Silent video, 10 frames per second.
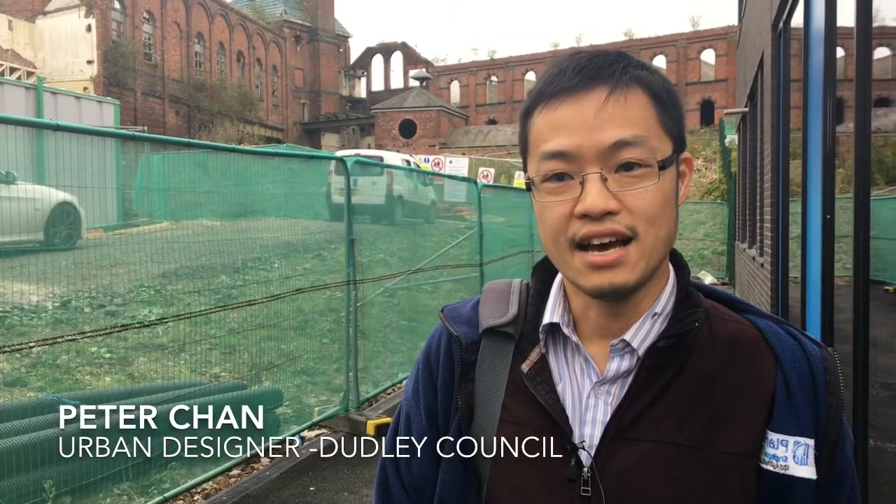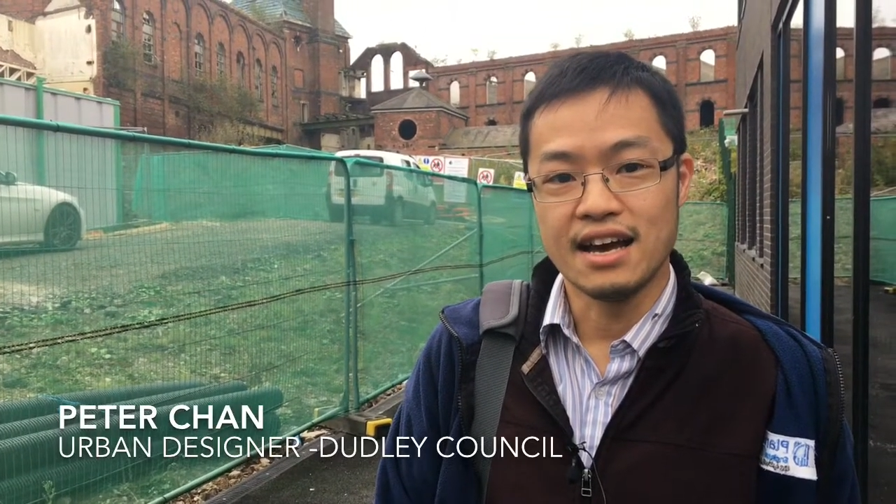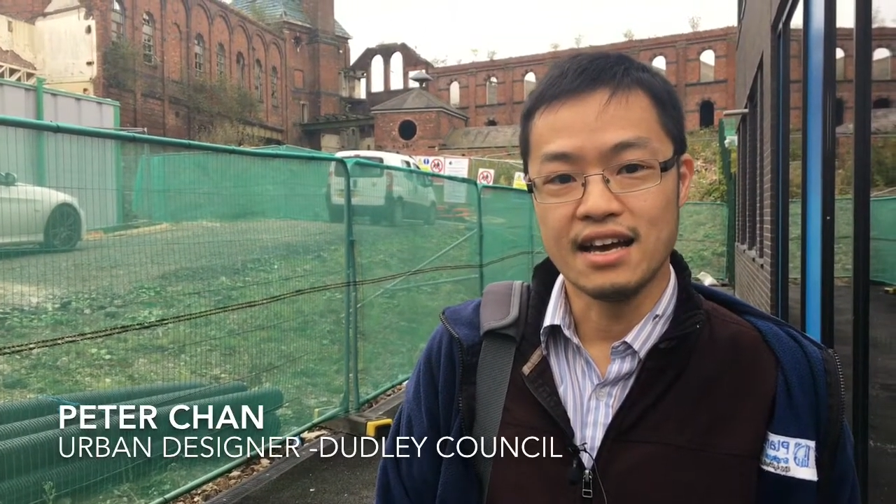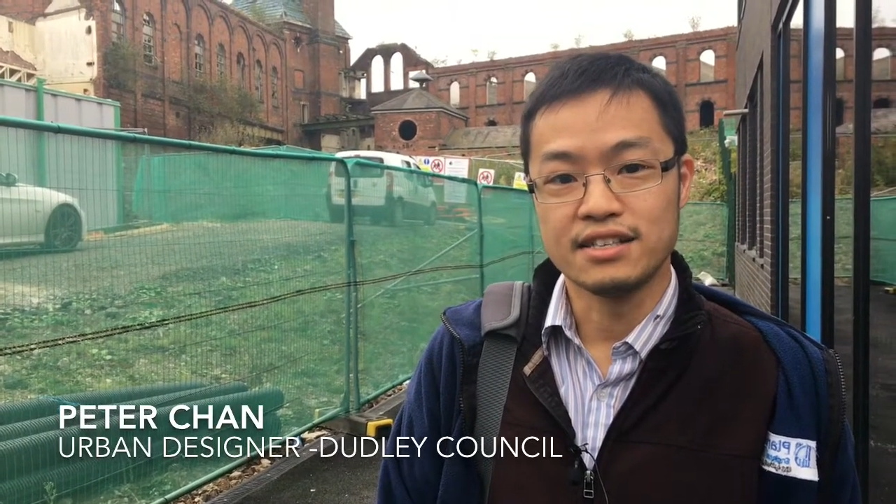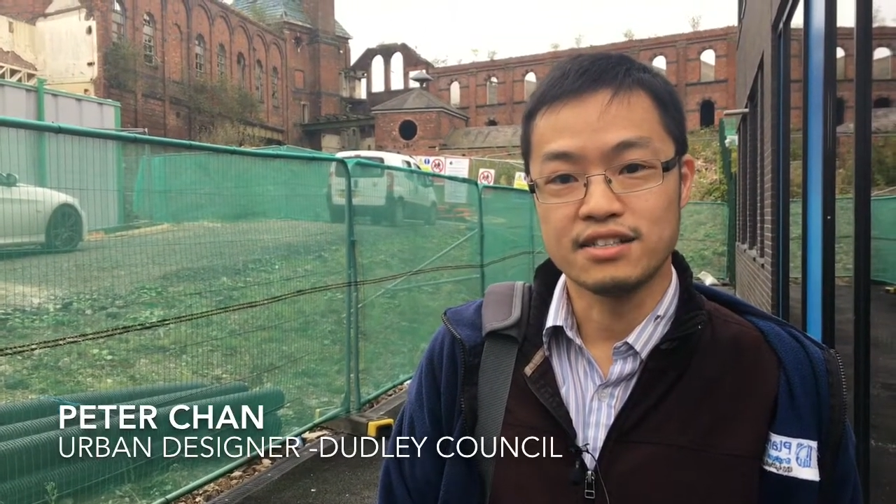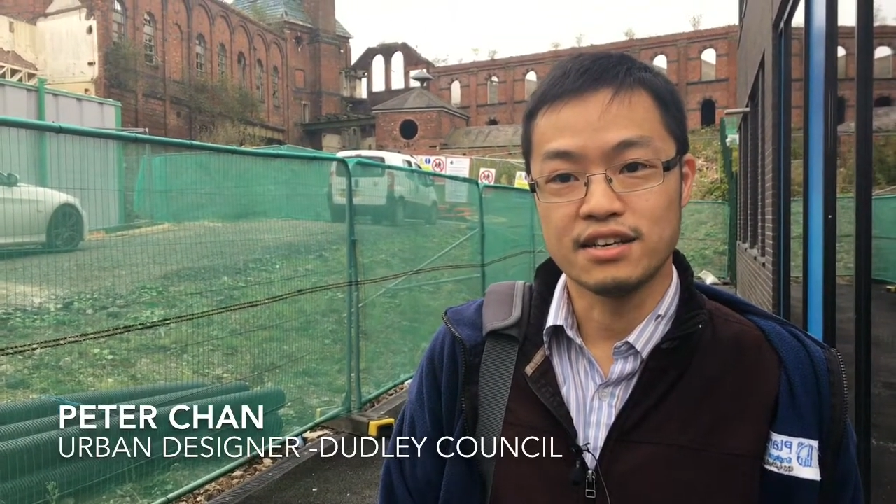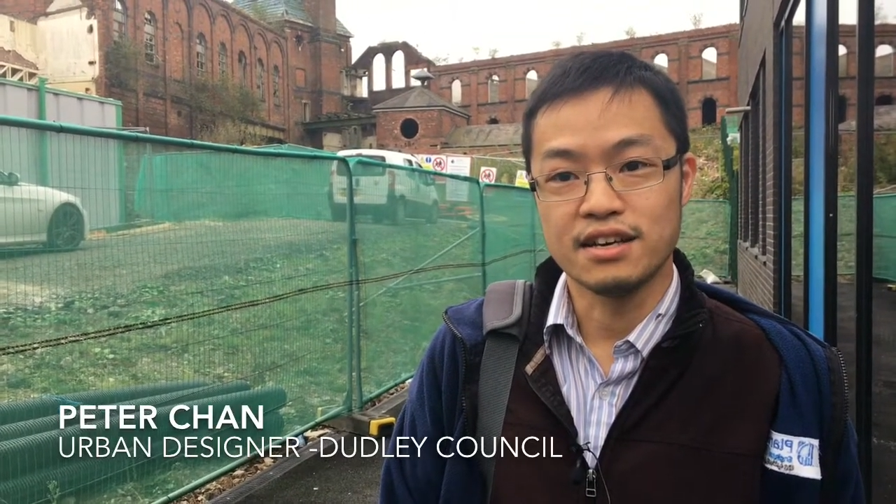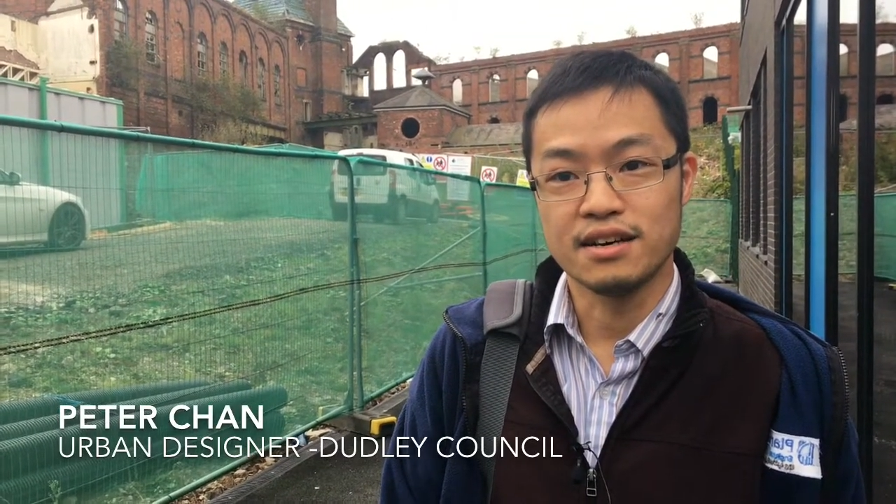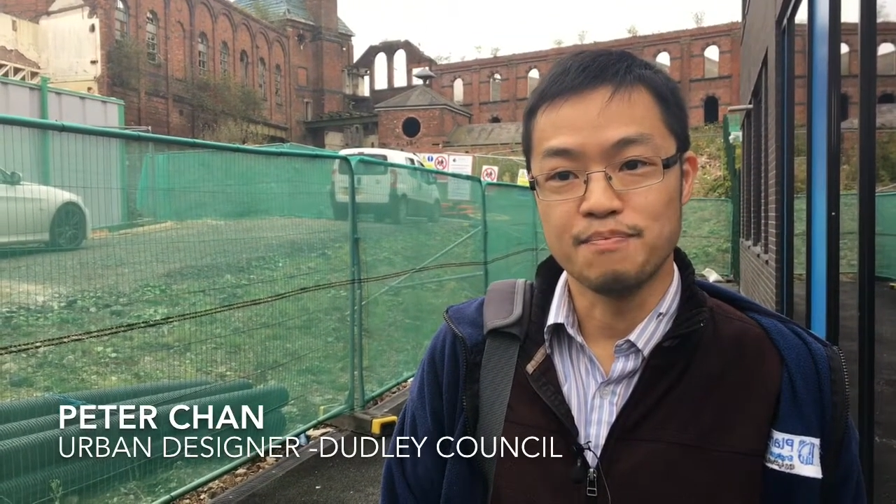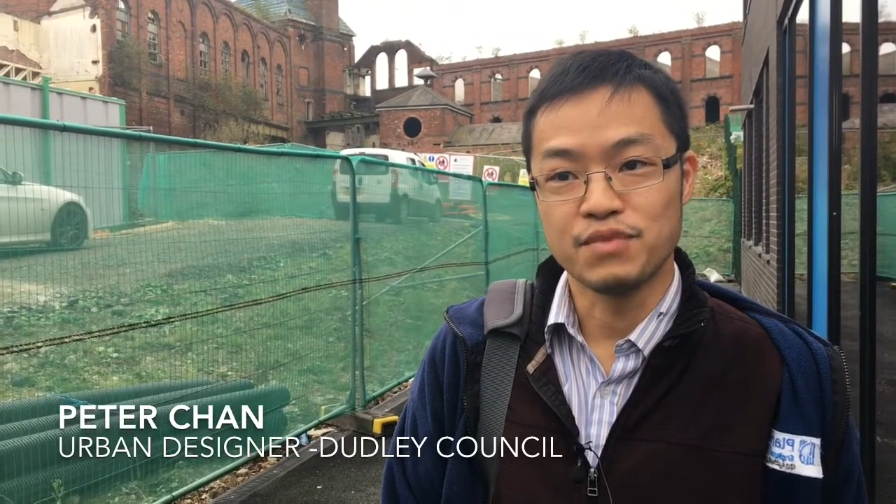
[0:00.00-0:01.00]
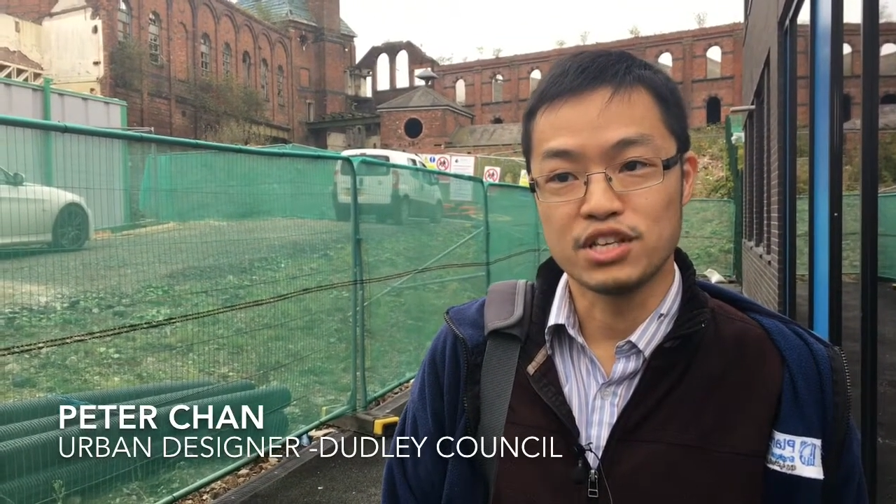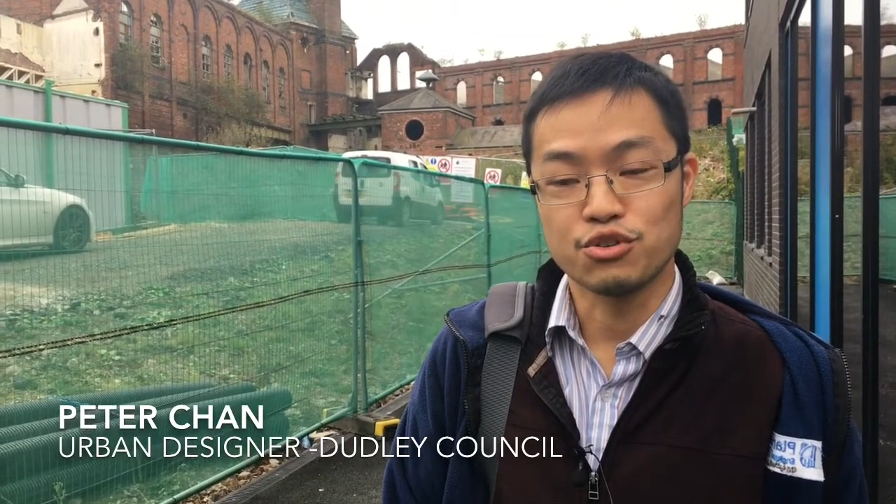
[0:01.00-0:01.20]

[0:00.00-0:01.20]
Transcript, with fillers: Uh, it's um,